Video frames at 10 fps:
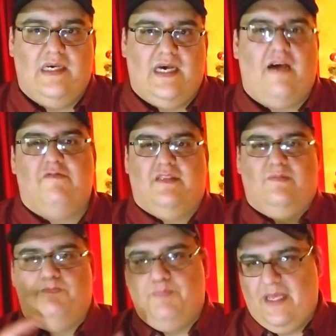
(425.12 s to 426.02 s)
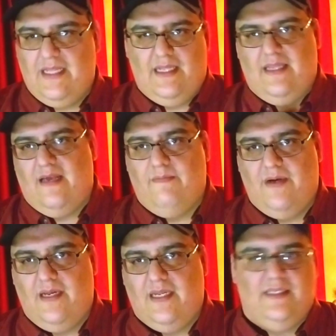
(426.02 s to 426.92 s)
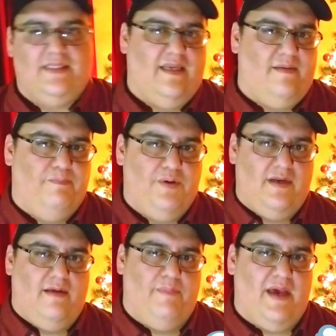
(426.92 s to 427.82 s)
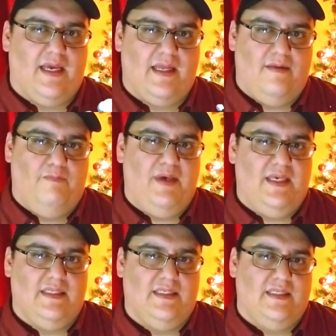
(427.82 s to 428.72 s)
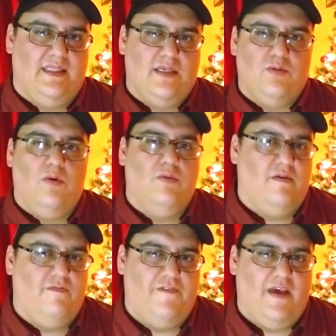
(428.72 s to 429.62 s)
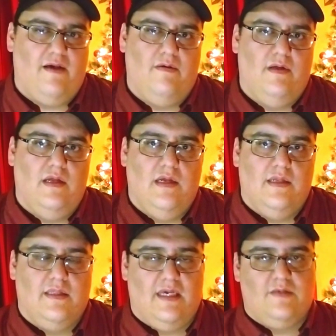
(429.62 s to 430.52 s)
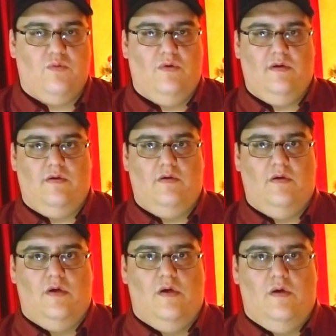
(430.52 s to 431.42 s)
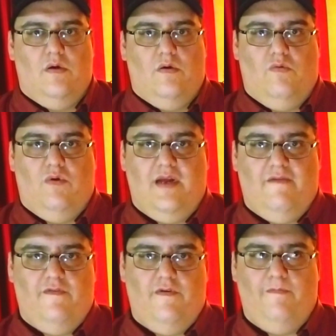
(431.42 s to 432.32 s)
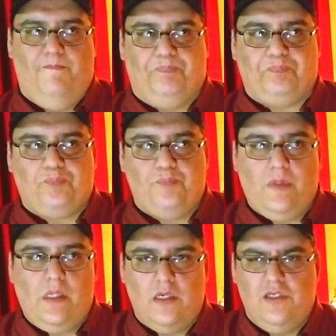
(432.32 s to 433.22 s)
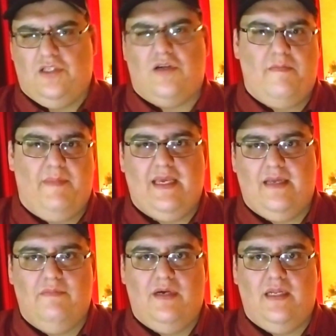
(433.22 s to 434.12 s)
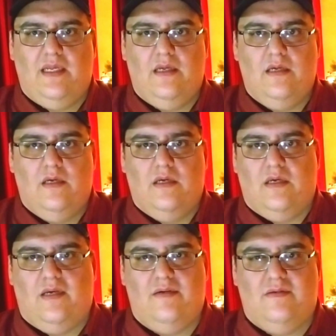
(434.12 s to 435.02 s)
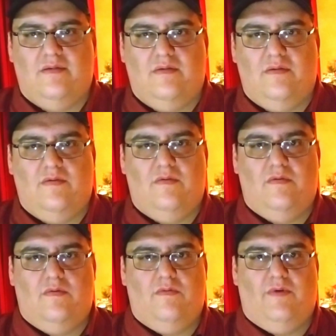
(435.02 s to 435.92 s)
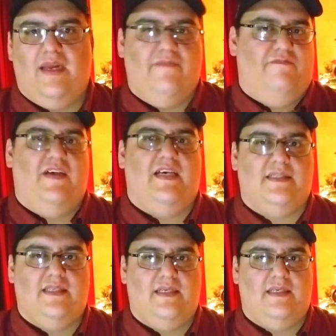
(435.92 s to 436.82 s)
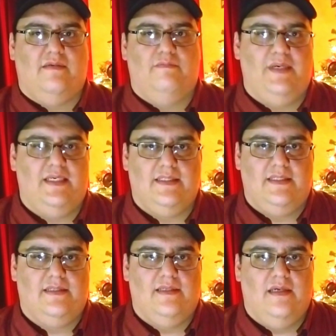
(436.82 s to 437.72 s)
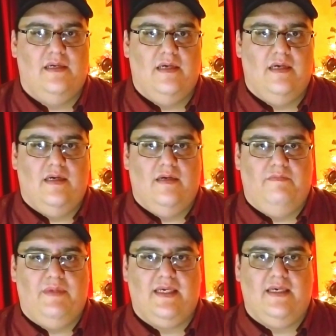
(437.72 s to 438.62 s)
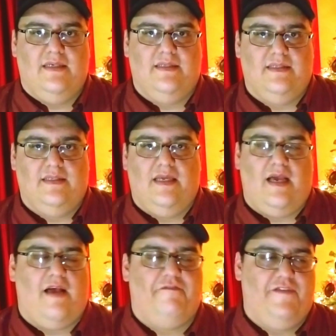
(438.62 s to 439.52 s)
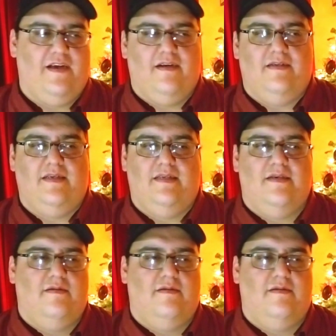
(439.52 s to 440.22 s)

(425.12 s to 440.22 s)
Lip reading: I was spending that money instead of putting it back in the business, and that's where we fail. That's where whenever you start making money, you don't reinvest it in your business. Because I figured, I'm